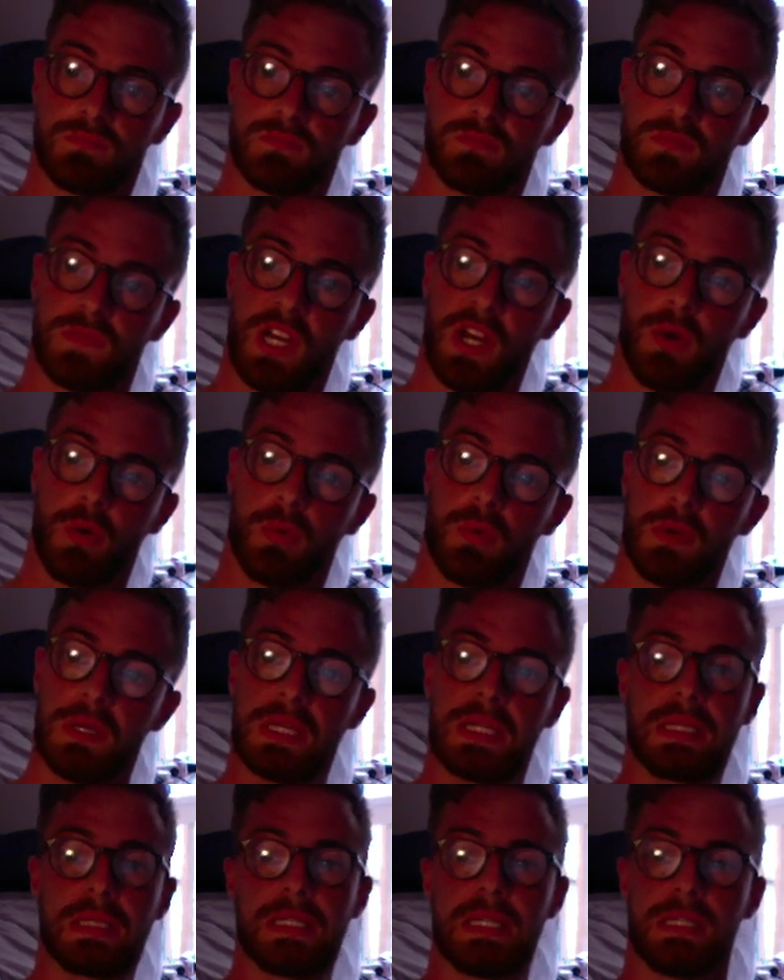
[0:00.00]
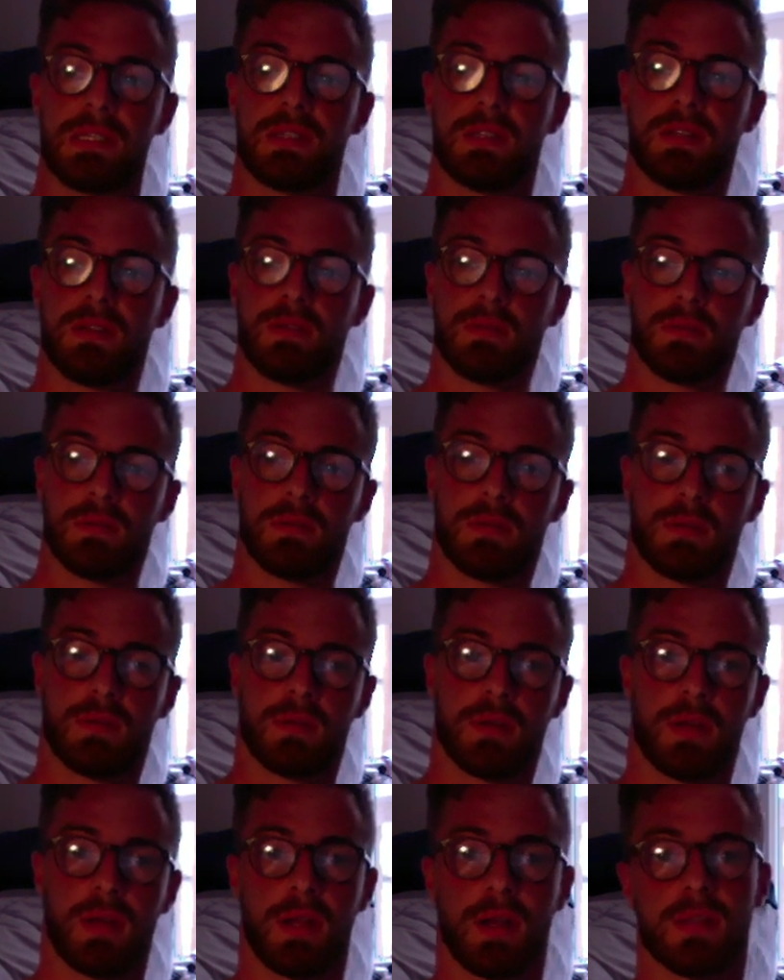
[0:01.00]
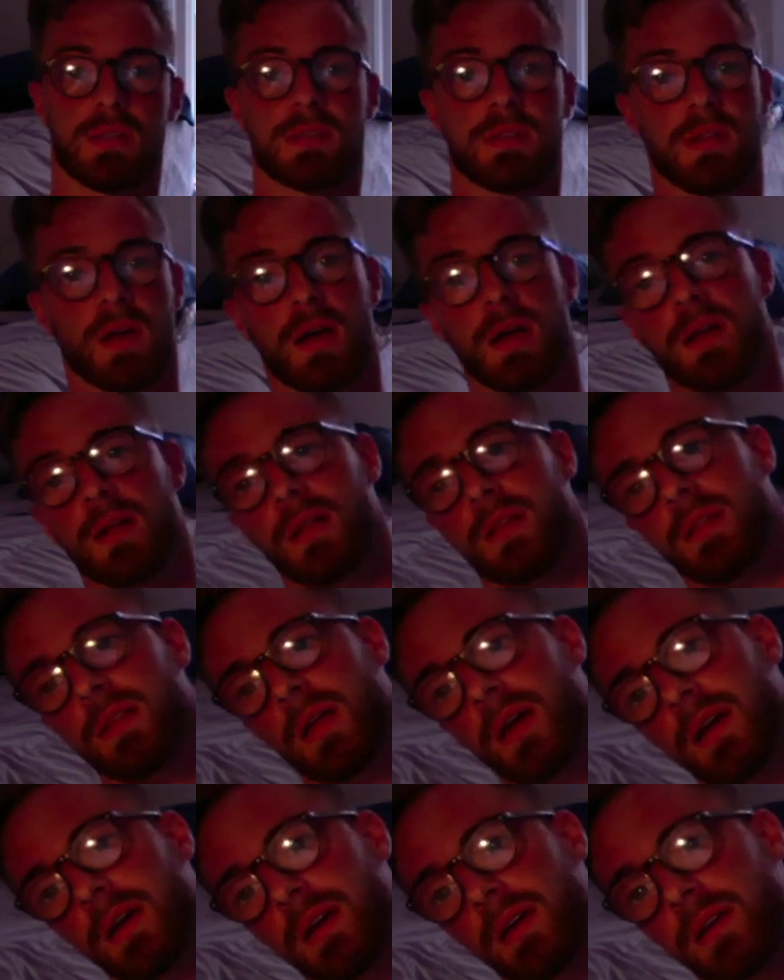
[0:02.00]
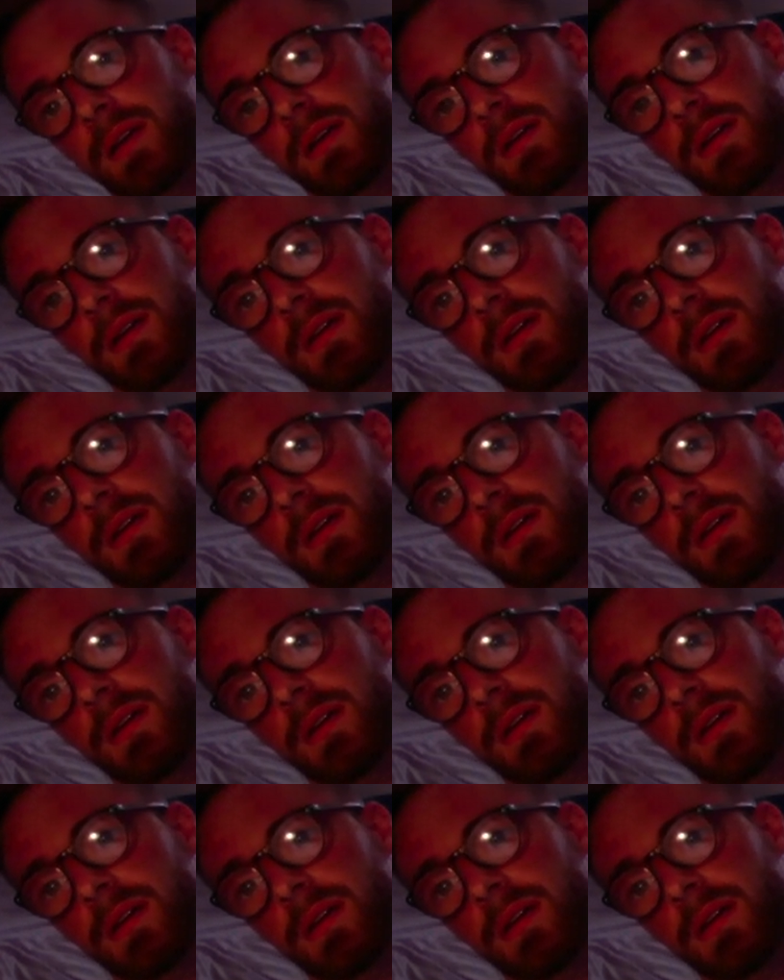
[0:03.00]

they don't really listen and it's not like